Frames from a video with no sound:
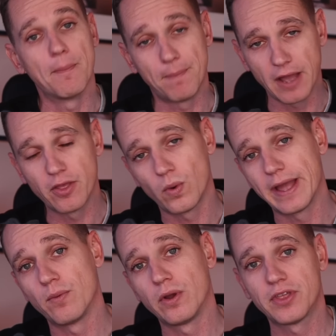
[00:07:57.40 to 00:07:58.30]
By the
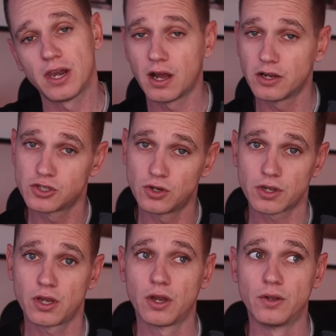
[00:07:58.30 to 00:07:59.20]
way, with the large
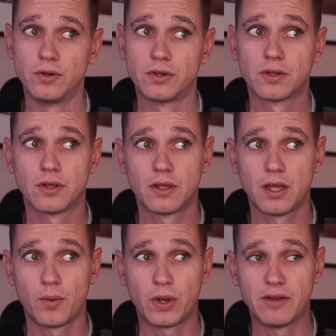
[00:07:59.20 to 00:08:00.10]
yacht code,
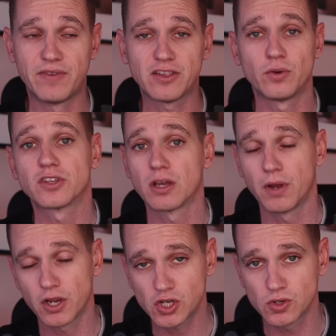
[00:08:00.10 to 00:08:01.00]
when the vessel is
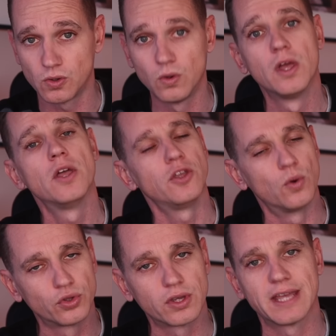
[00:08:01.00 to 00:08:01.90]
commercial, you
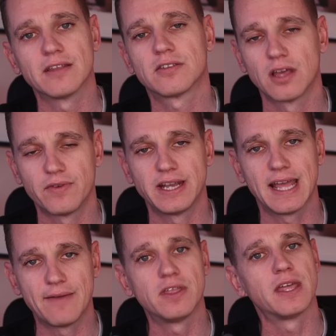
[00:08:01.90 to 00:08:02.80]
also get surveyed
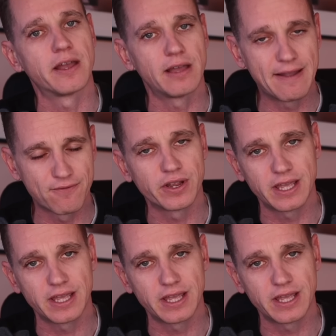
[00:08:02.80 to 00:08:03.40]
every